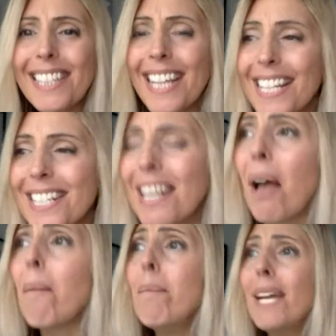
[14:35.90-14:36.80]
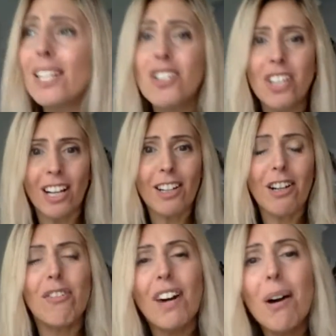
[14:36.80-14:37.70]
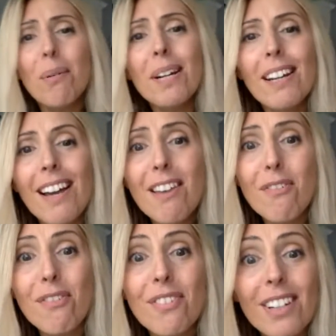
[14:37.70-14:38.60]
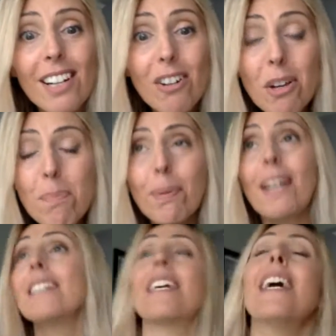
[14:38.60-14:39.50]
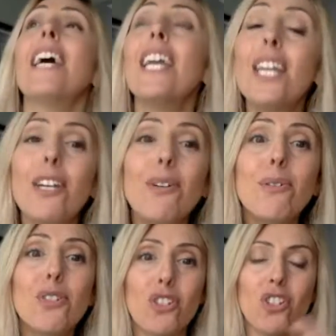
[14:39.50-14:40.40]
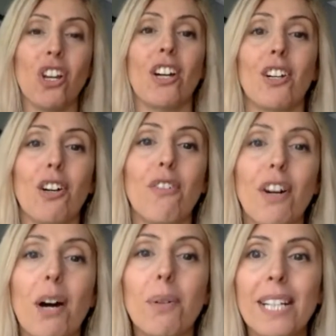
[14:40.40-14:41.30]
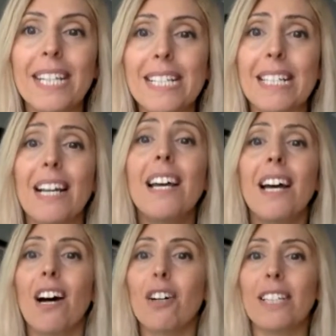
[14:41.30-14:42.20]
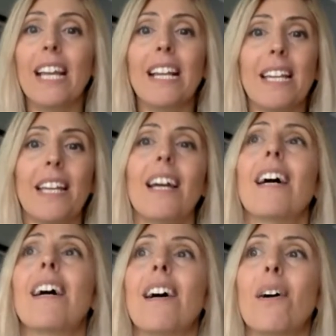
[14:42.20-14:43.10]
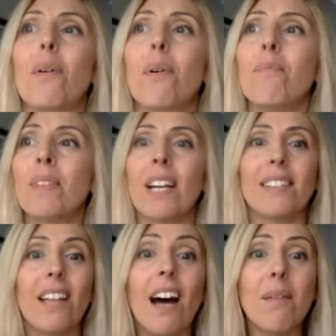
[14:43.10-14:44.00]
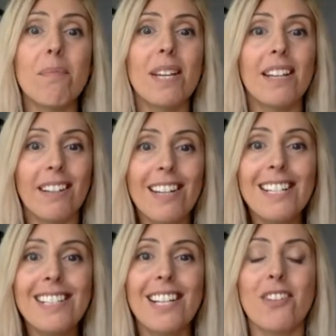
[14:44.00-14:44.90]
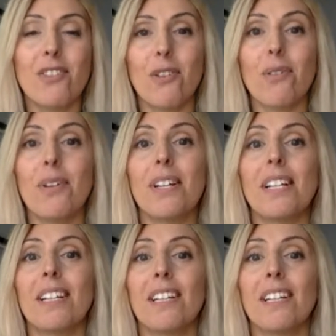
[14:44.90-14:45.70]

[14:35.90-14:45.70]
takes a big chunk of our life, occupies a huge chunk of our daily time, right? So